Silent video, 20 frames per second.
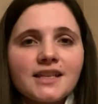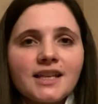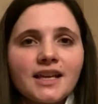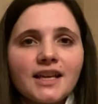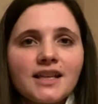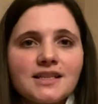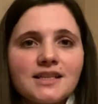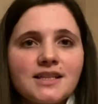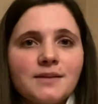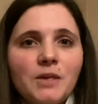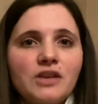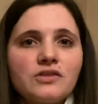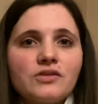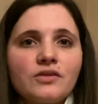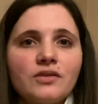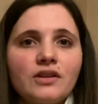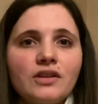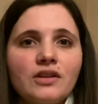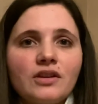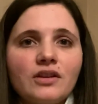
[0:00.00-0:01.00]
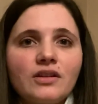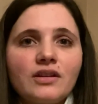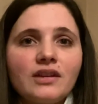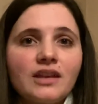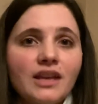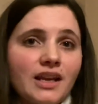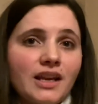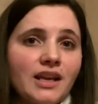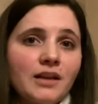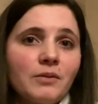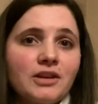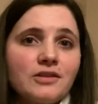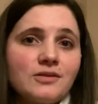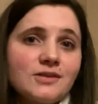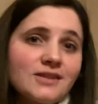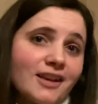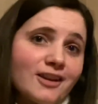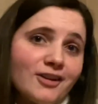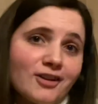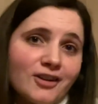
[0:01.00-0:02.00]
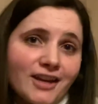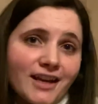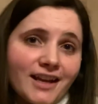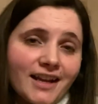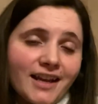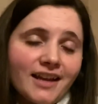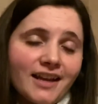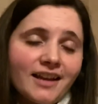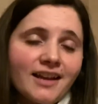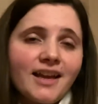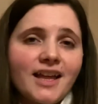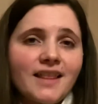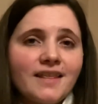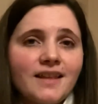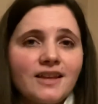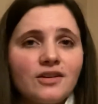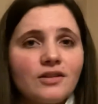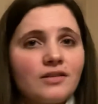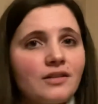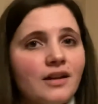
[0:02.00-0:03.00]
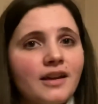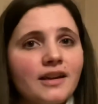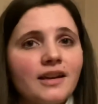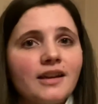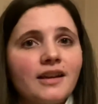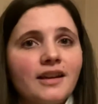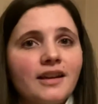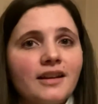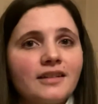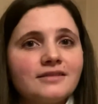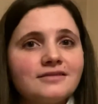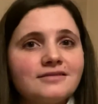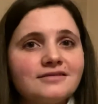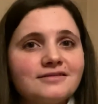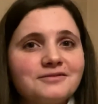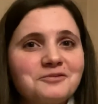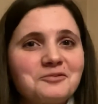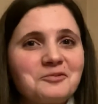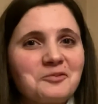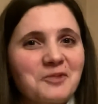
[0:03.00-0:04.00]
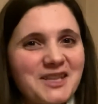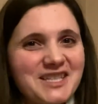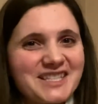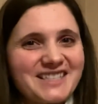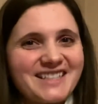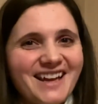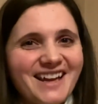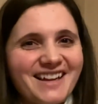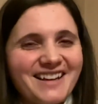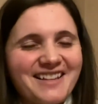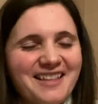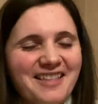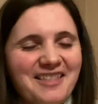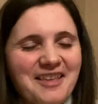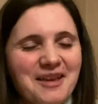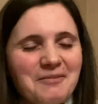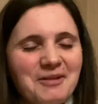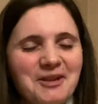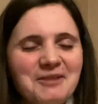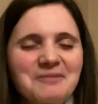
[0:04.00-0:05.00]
it, to make sure that you're getting what you say you're getting and that you're not getting what's not on the label.